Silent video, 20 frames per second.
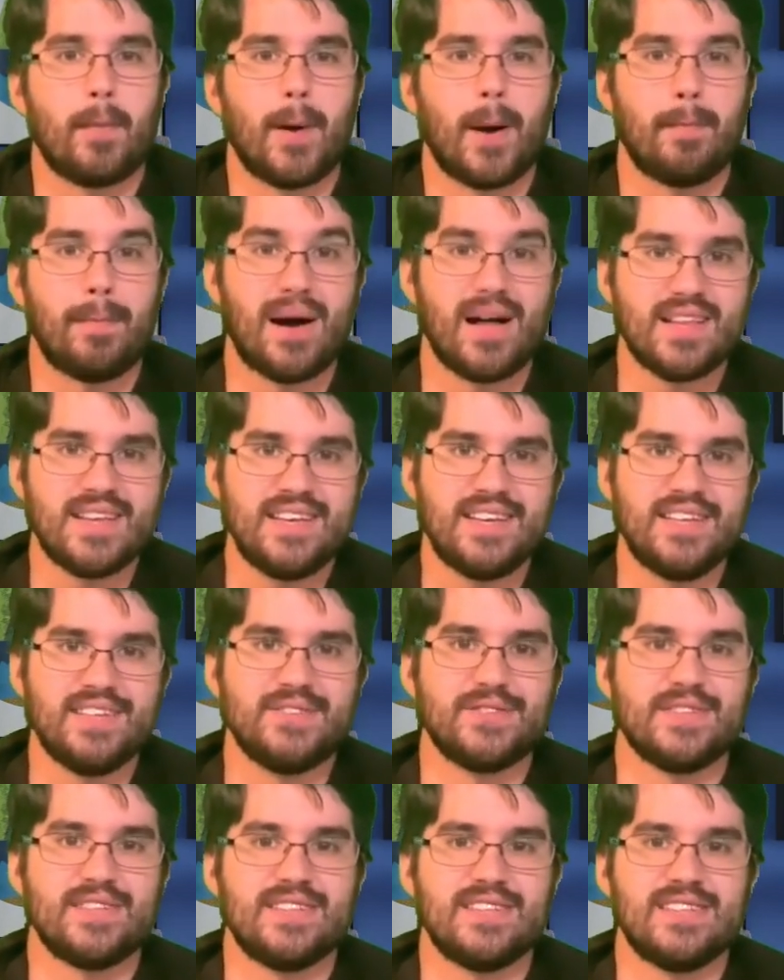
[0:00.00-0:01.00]
A
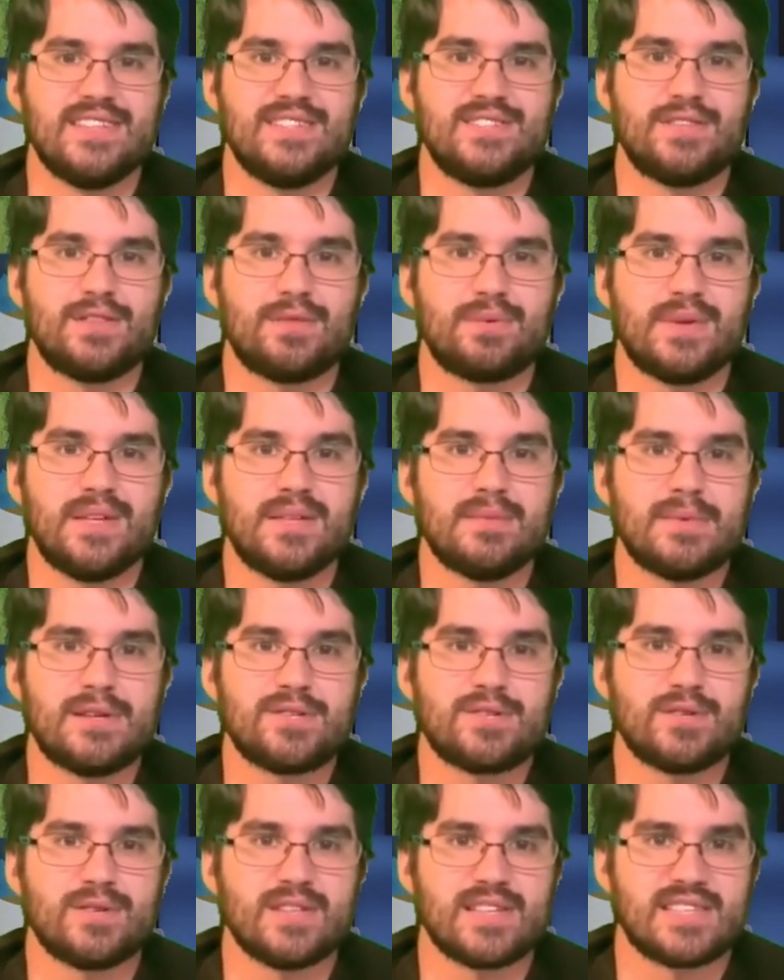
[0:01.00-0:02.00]
polyhedron is the
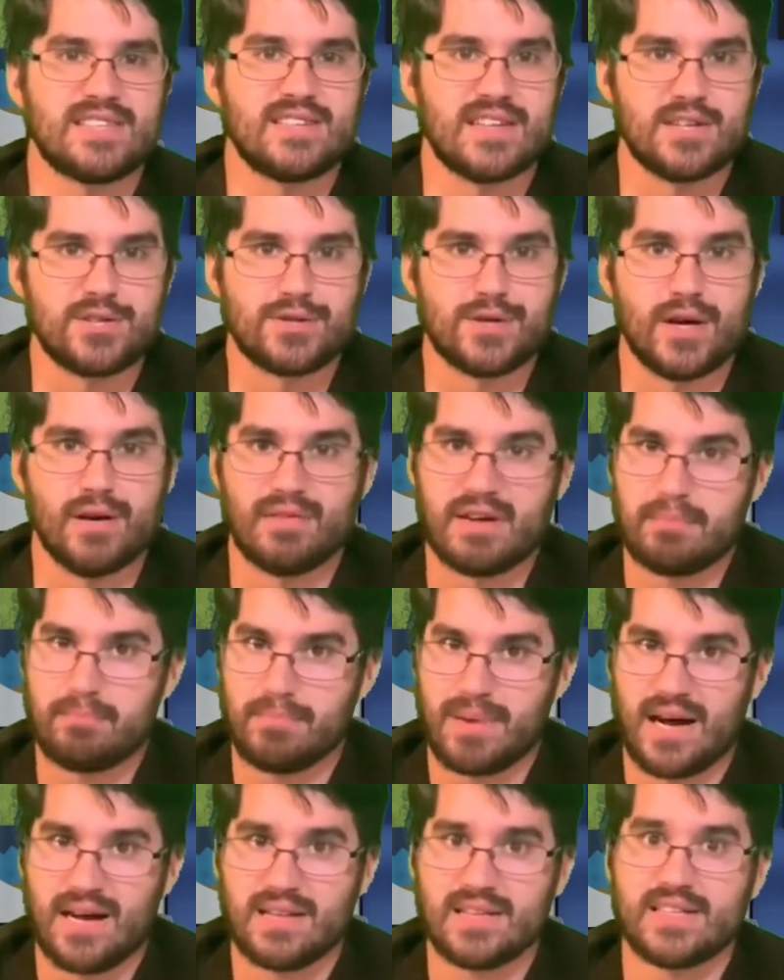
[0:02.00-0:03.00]
three-dimensional extension of
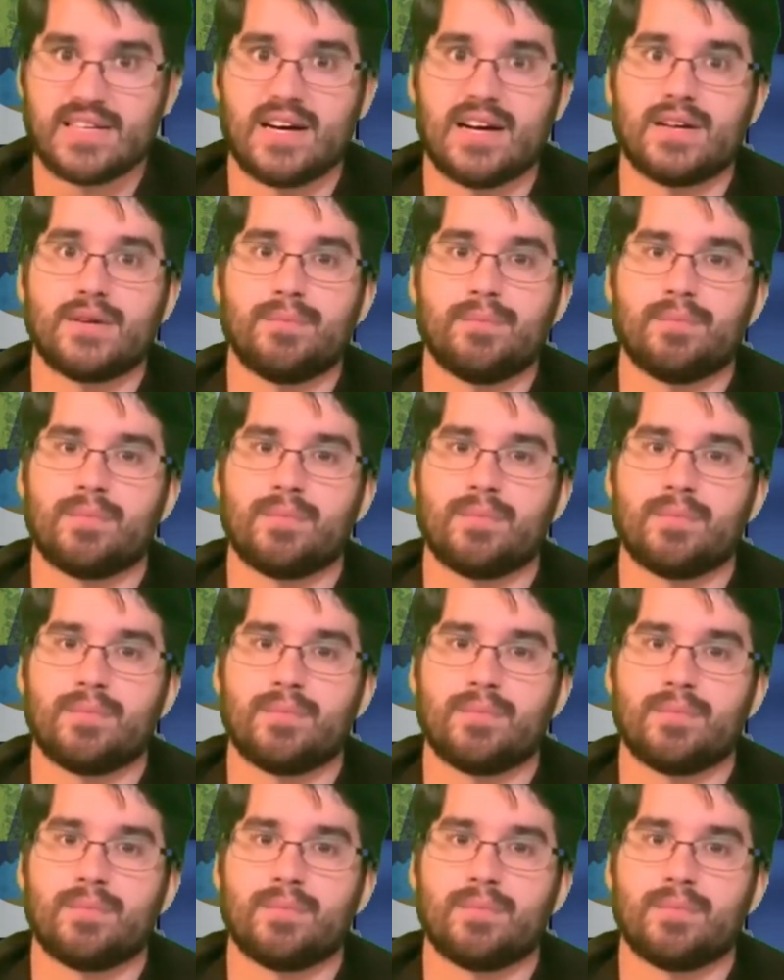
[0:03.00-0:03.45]
a polygon.